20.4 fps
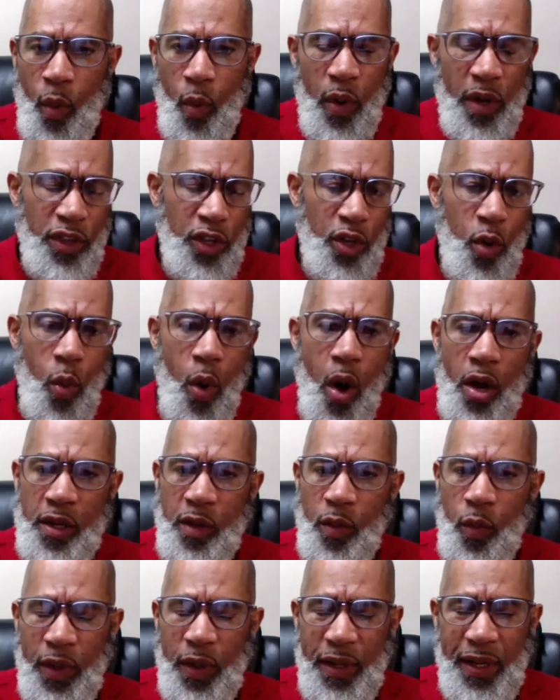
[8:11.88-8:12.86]
whether you're
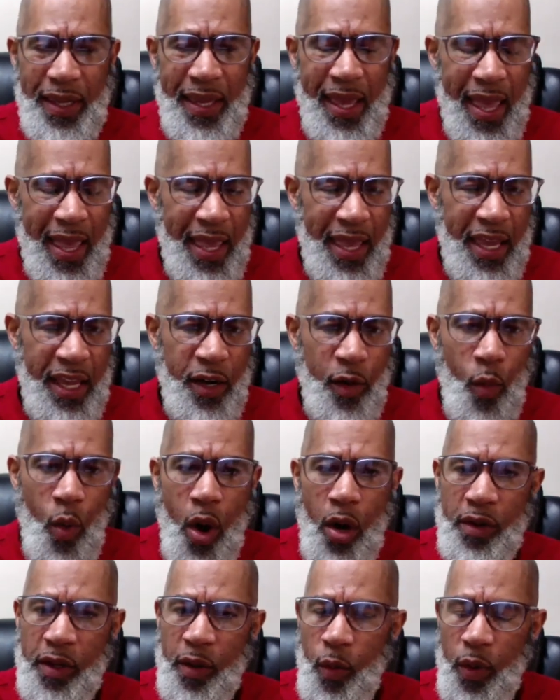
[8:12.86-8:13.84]
walking with a cane,
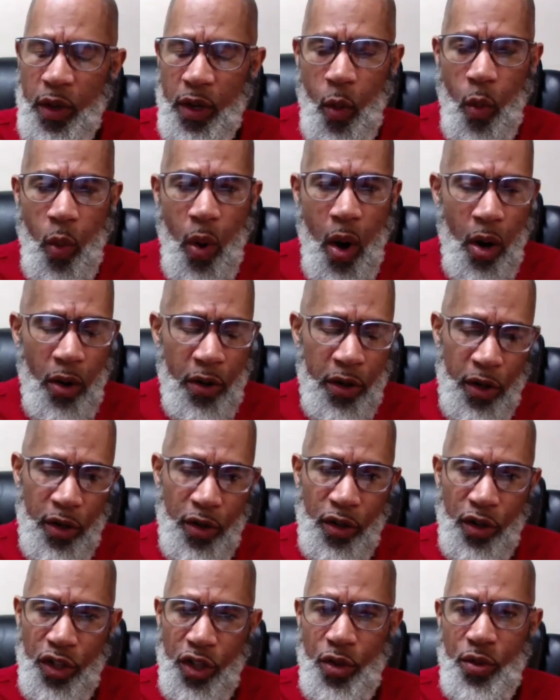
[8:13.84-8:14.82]
walking with a
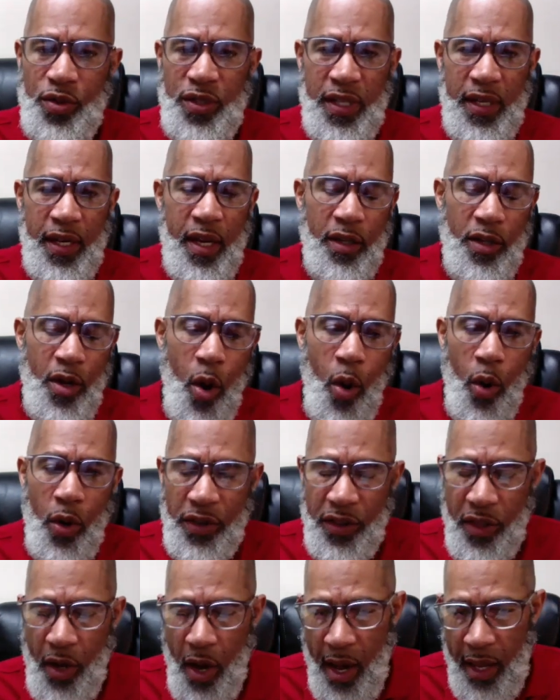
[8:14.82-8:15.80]
walker, using an
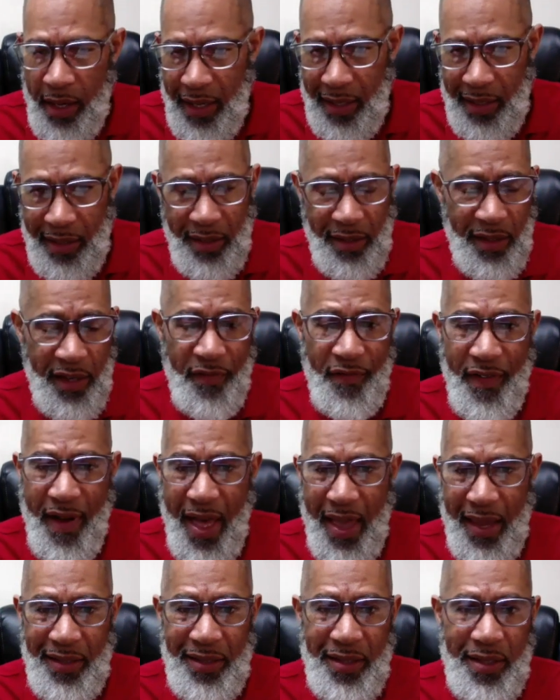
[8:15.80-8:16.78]
orthotic
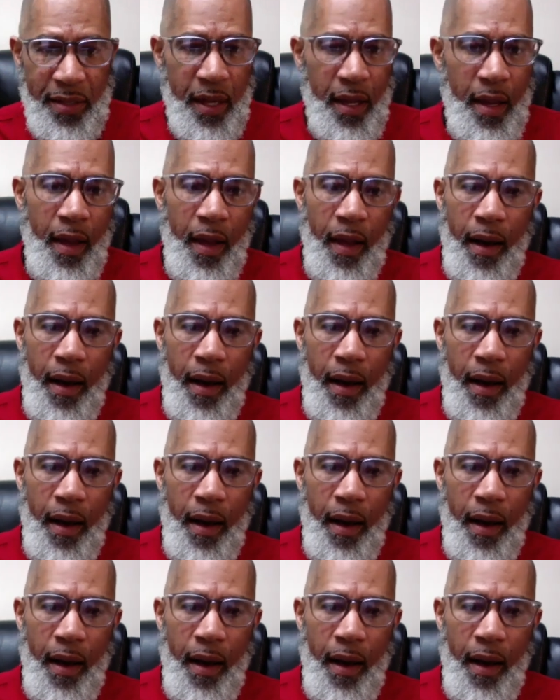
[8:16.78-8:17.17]
device,